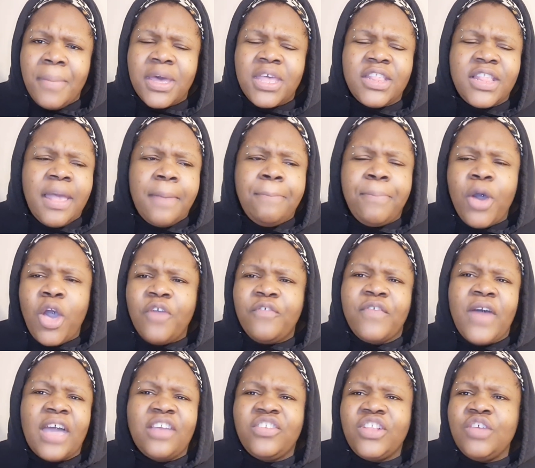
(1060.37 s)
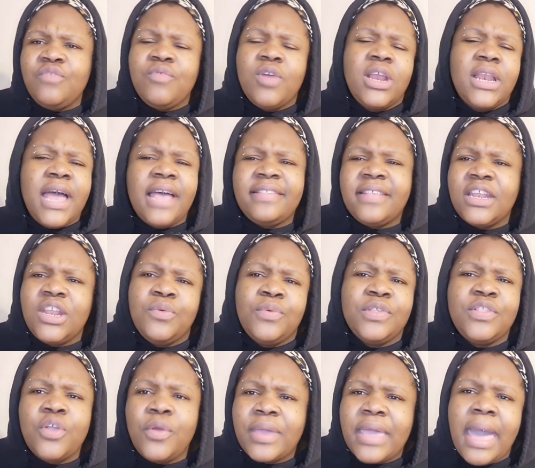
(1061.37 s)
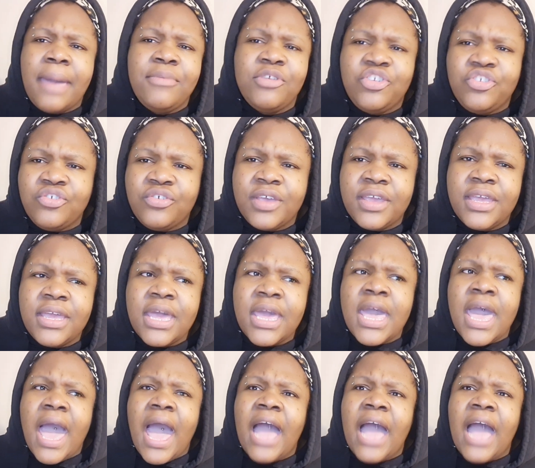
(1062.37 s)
Because they both actually realized that there was no chemistry.